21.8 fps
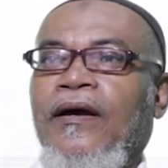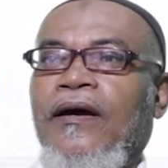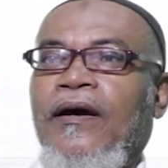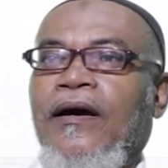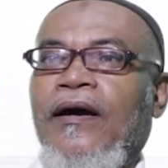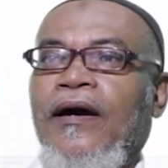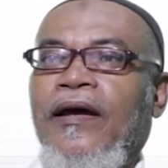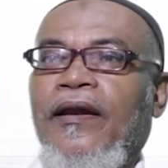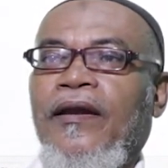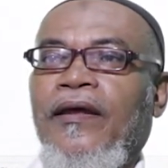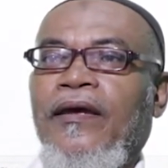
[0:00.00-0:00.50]

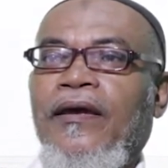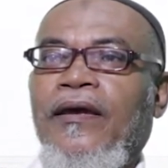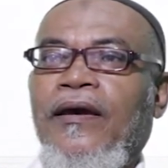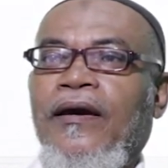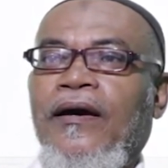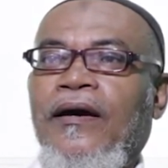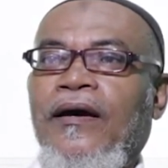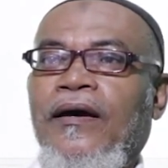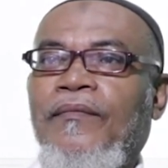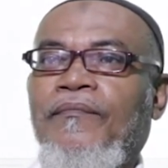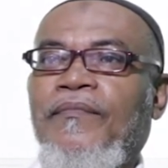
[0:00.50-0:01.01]
And
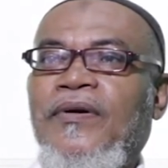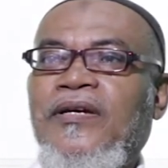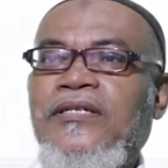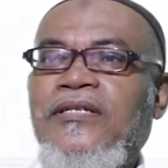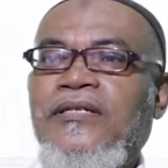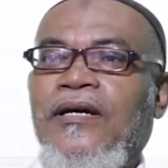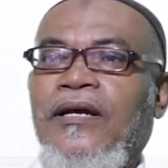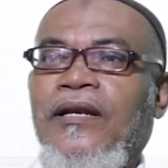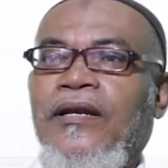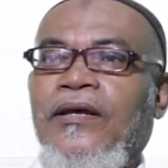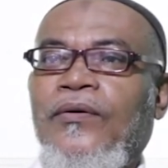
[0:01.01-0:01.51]
here
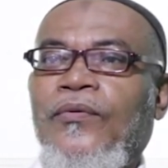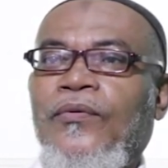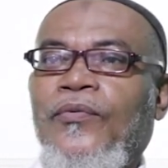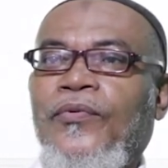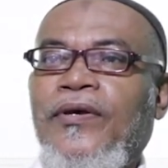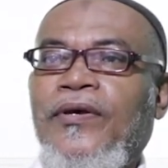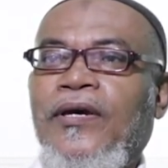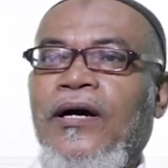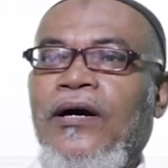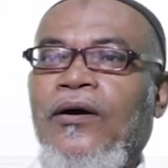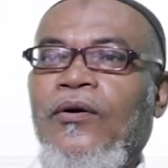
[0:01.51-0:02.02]
basically
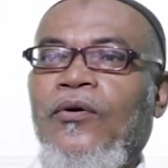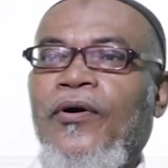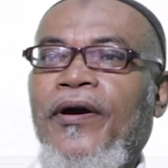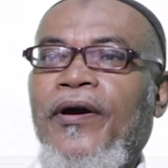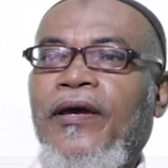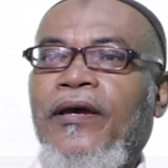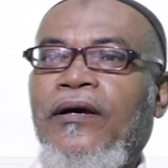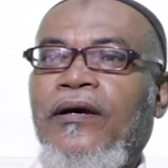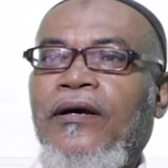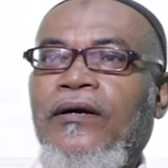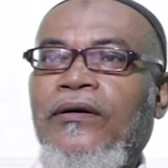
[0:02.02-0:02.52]
we are
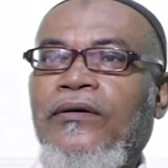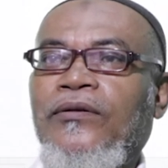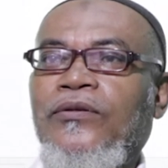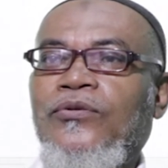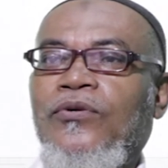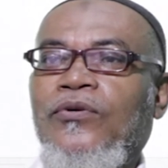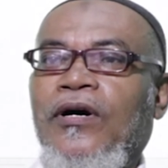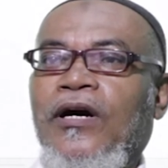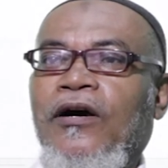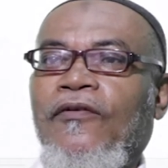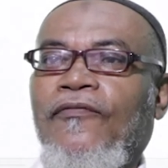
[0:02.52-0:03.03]
going
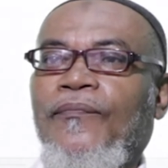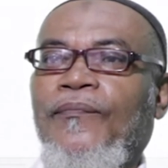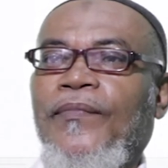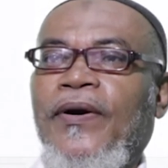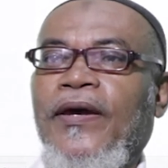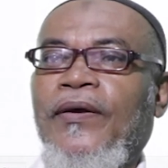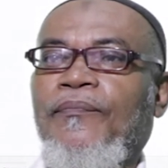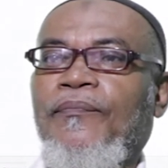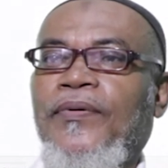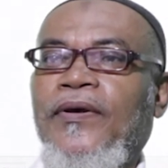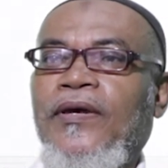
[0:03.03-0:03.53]
to have
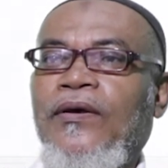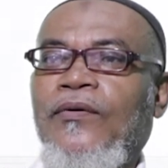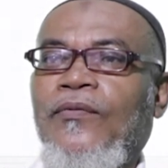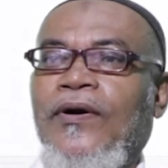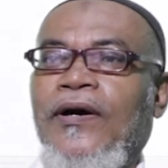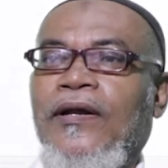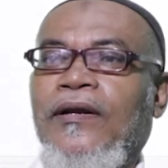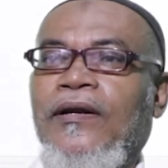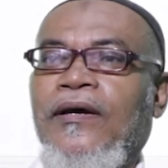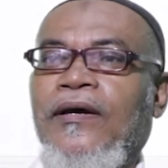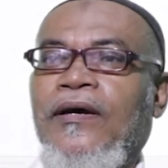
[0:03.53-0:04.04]
my
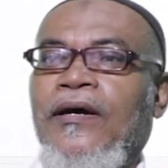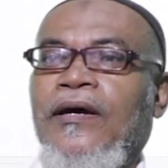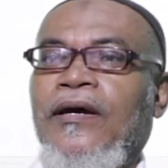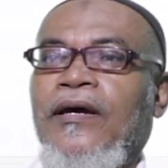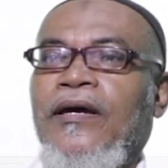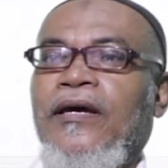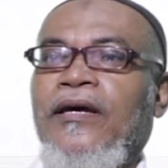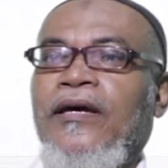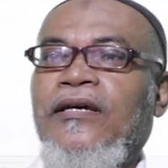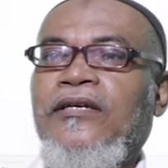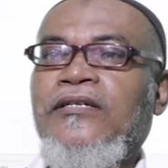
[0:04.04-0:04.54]
p1,
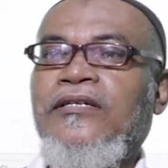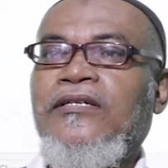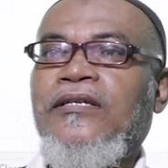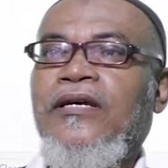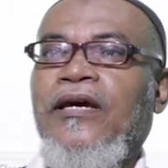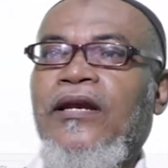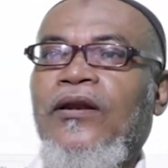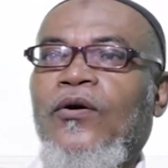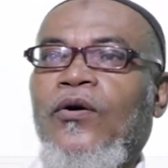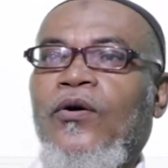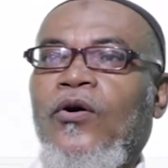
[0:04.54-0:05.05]

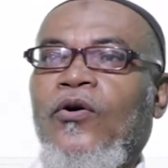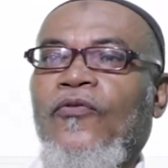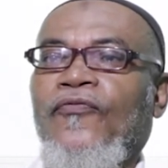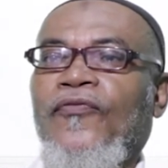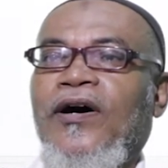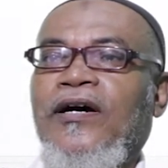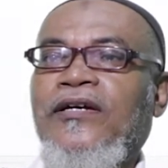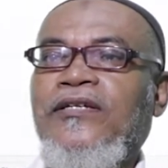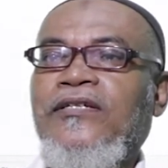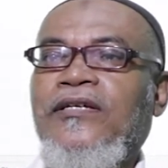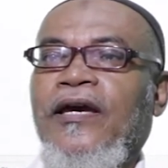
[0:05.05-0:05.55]
instead of
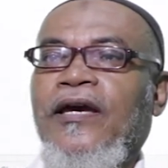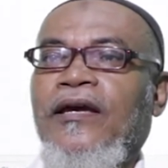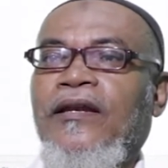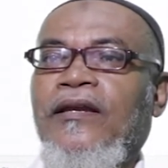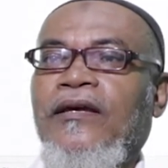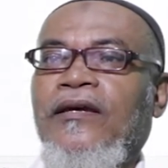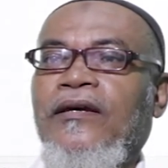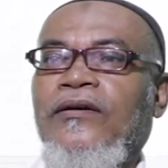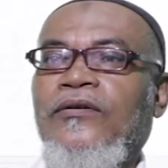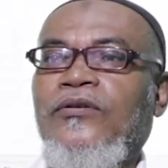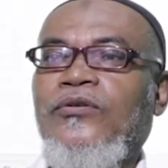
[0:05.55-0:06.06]

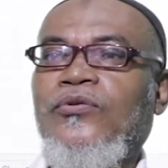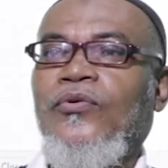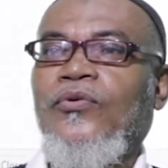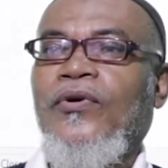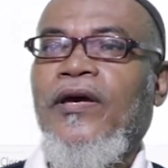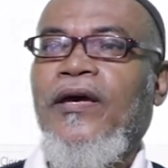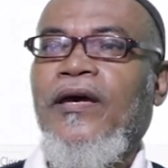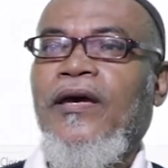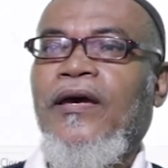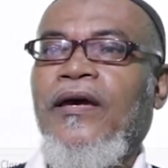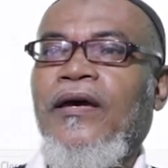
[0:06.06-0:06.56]
assigning to
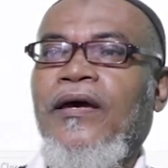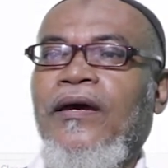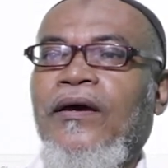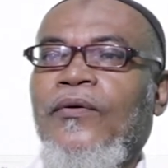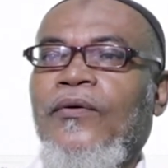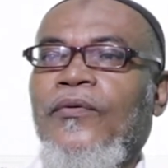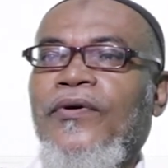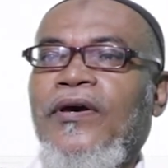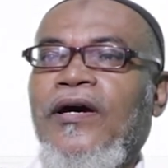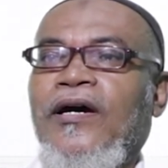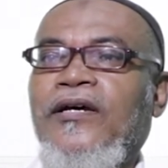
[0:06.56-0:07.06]
a,
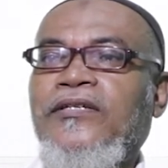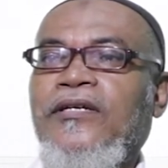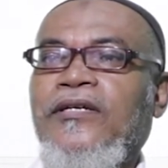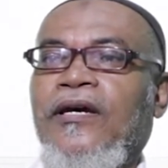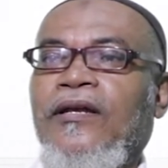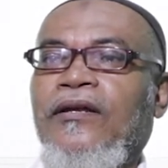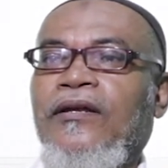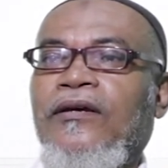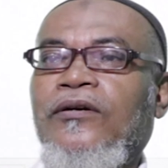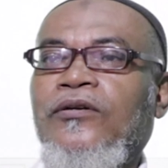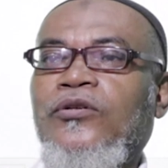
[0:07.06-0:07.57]
we are
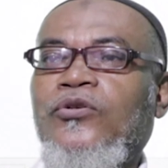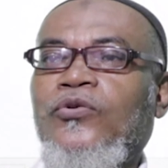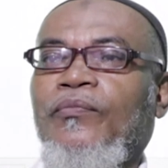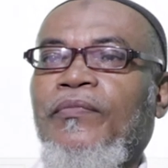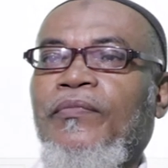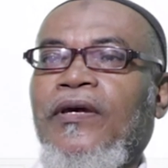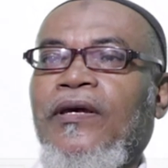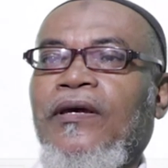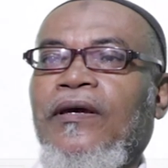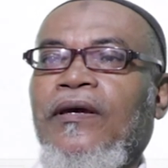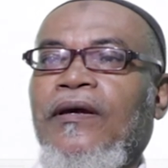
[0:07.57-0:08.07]
assigning to
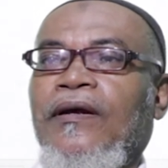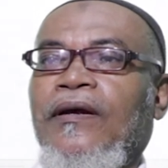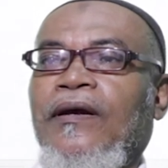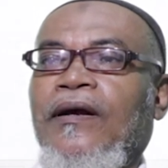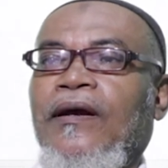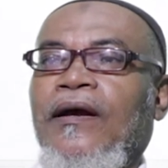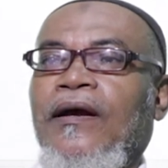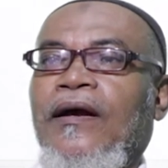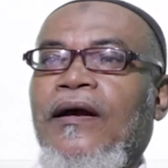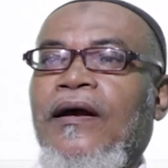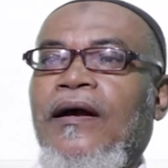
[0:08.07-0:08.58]
b,
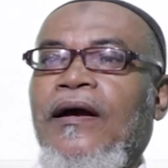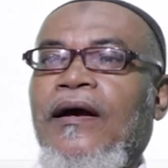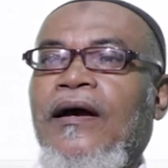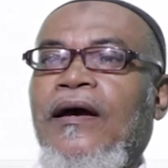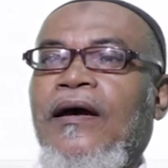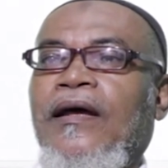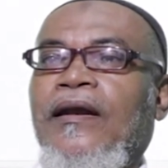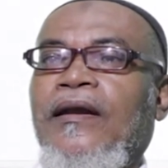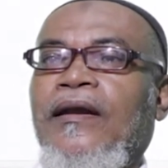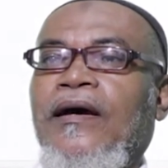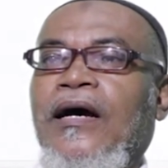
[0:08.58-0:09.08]

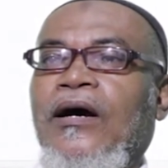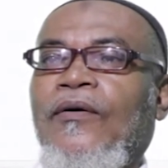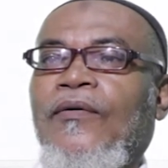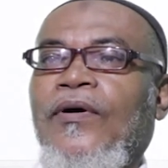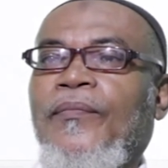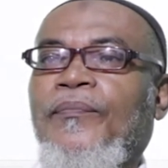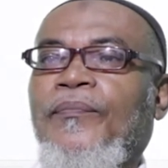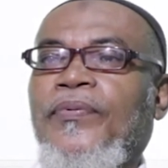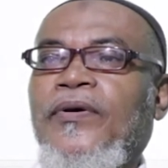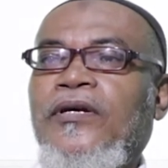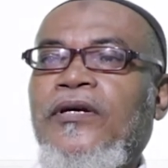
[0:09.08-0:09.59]
and our
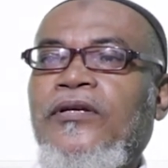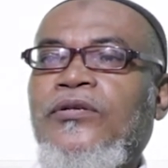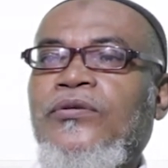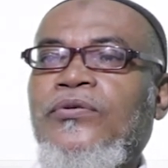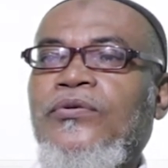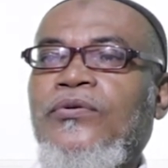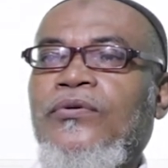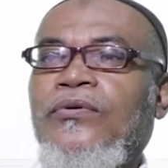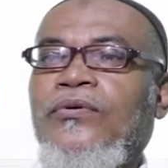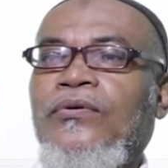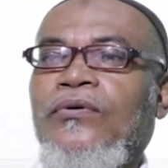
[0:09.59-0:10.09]

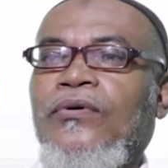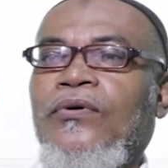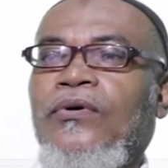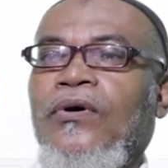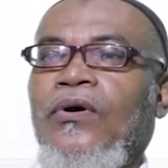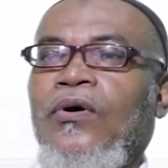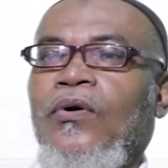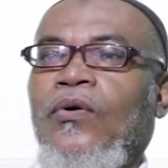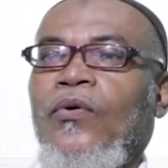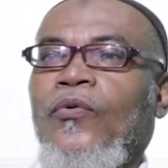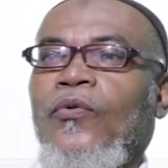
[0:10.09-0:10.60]
p2
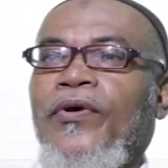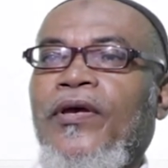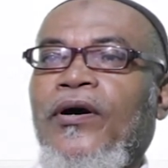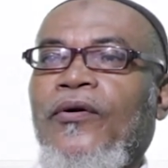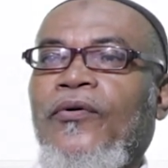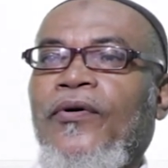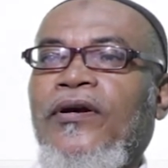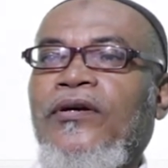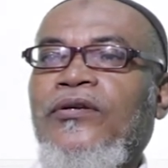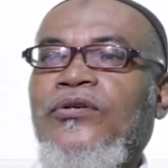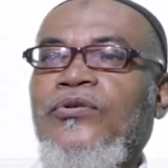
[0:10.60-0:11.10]
we are
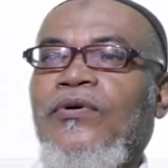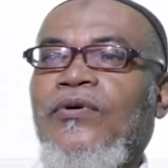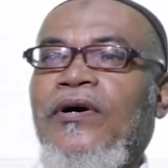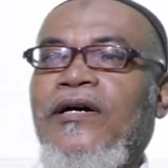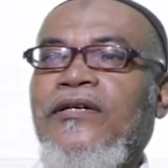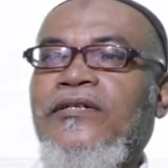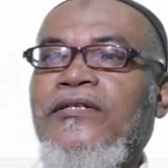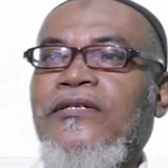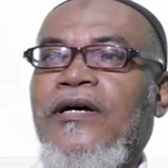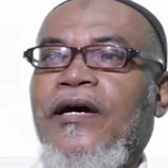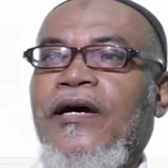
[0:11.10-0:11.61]
going to
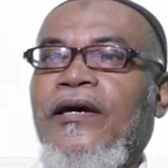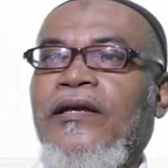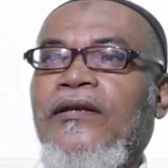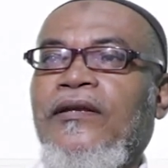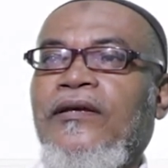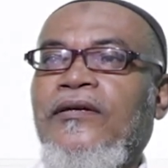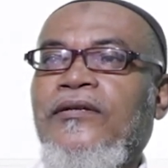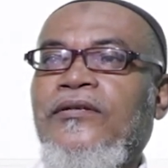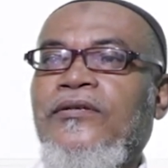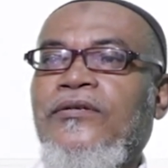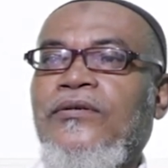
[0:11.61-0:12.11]
assign
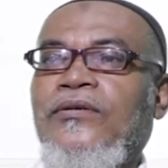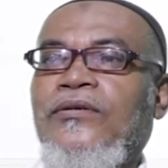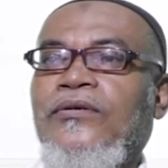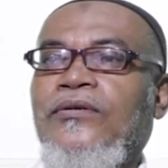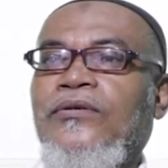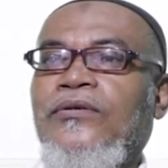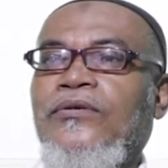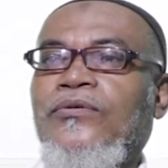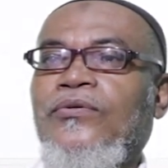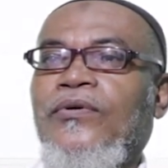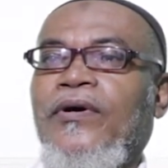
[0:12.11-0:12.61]
it
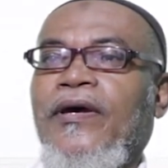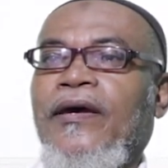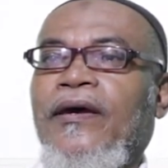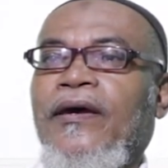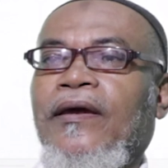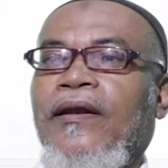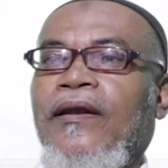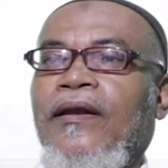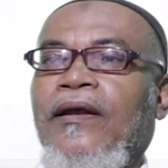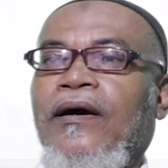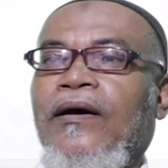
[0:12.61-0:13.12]
to
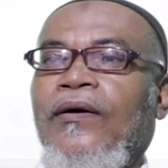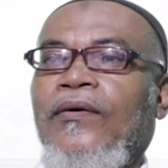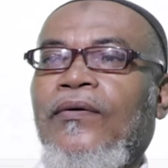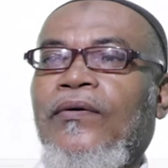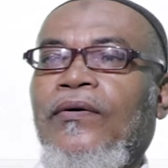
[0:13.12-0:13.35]
a now.